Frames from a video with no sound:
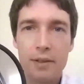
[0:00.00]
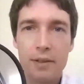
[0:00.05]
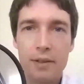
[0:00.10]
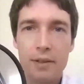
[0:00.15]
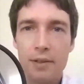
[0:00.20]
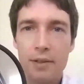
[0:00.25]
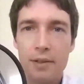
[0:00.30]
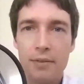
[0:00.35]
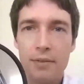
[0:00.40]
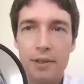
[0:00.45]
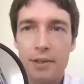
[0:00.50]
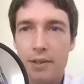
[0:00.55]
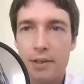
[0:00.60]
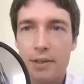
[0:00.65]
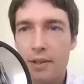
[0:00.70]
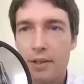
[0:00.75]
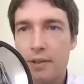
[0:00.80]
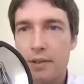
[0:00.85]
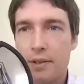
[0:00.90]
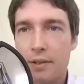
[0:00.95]
method of
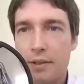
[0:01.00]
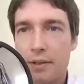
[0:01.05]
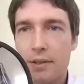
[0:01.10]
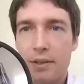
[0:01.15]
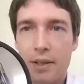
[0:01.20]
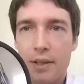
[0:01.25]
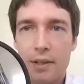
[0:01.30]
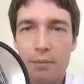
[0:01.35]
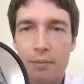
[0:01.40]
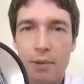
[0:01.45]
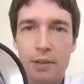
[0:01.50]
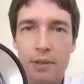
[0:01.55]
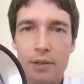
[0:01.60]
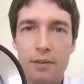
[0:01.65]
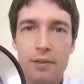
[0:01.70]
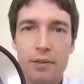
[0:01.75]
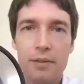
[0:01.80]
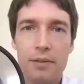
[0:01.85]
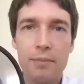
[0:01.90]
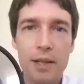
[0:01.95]
consensus and data
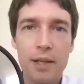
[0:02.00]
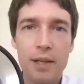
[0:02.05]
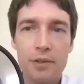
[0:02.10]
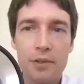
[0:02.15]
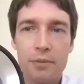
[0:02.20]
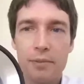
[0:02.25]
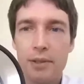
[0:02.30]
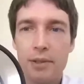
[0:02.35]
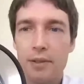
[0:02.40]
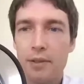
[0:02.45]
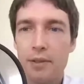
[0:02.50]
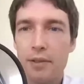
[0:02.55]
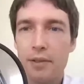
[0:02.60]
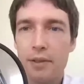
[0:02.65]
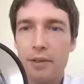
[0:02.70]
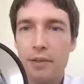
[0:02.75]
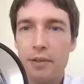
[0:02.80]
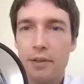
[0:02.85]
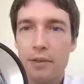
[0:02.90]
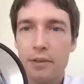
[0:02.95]
model management in,
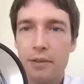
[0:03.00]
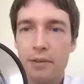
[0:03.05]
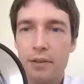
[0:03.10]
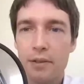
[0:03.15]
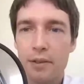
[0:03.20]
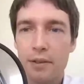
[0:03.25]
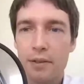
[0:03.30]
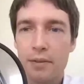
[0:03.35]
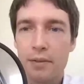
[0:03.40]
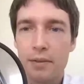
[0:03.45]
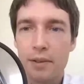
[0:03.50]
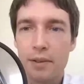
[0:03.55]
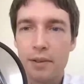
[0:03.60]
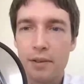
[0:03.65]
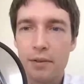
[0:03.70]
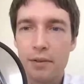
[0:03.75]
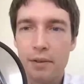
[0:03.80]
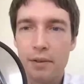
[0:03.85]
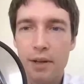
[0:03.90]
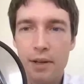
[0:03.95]
in, in
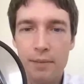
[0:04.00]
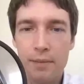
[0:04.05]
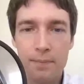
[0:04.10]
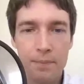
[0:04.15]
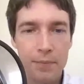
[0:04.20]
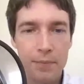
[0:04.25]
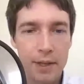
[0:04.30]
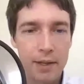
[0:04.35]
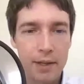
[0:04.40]
uh,